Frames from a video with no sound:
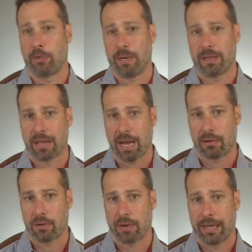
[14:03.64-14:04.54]
between
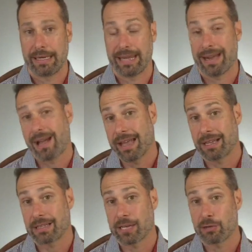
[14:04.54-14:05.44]
thyroid and high
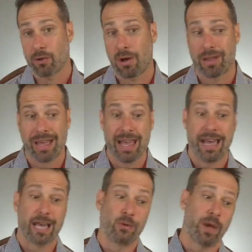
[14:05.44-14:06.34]
cholesterol,
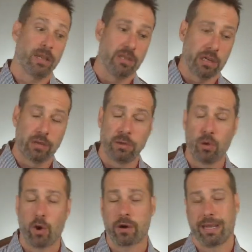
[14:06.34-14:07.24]
as well as
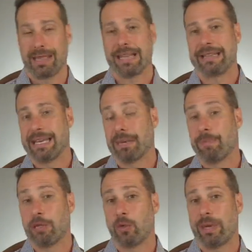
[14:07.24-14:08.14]
ignoring that
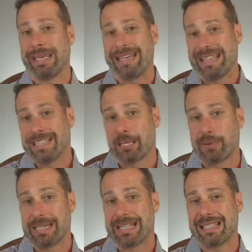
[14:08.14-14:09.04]
link between insulin
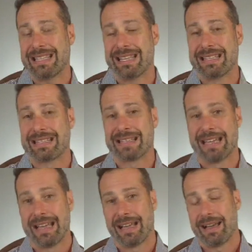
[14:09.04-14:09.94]
resistance
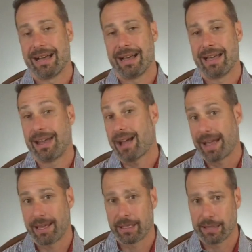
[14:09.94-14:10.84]
uh, and
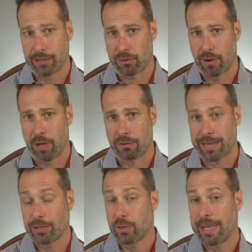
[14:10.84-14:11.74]
high cholesterol,
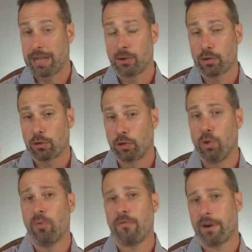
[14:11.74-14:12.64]
right? So again, those are
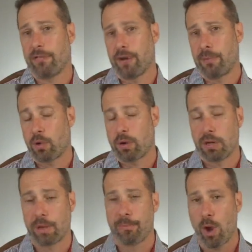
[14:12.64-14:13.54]
two very, very
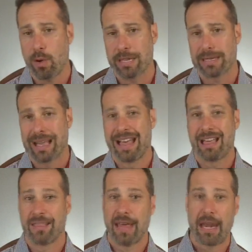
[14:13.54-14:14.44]
important components
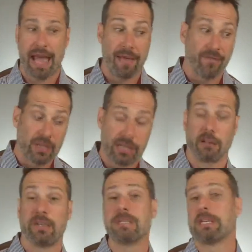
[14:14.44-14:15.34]
that have
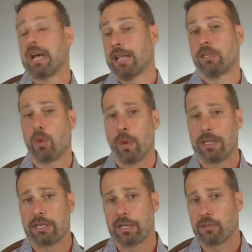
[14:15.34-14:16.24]
serious
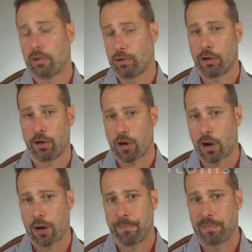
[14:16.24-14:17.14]
consequences to your
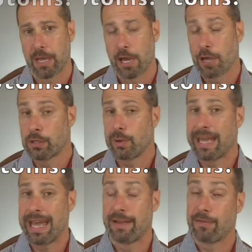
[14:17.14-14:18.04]
heart. So
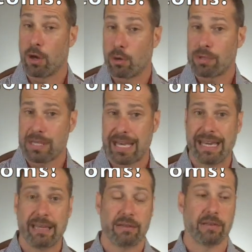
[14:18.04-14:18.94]
again, if those
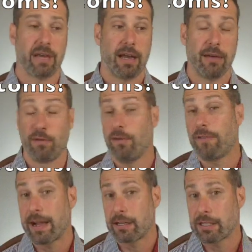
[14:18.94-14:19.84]
things, uh, if you
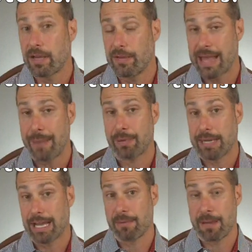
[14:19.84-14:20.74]
find yourself in that
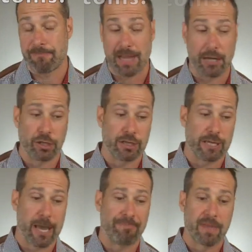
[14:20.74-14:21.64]
predicament, I should
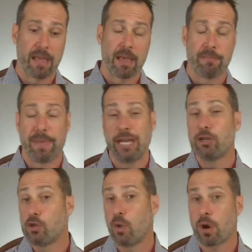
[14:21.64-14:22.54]
say, make
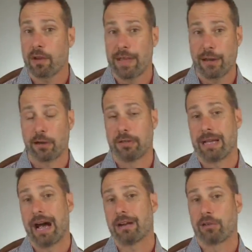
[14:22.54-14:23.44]
sure that your
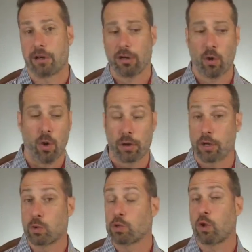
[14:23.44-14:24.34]
doctor
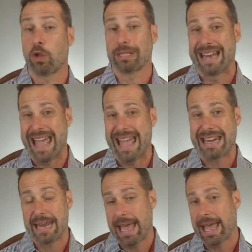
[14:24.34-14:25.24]
orders what's called an
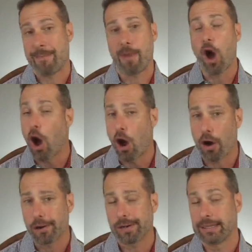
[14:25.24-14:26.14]

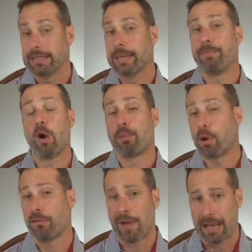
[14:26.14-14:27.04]
NMR
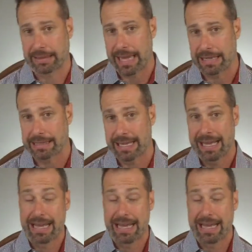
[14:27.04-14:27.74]
lipoprofile test.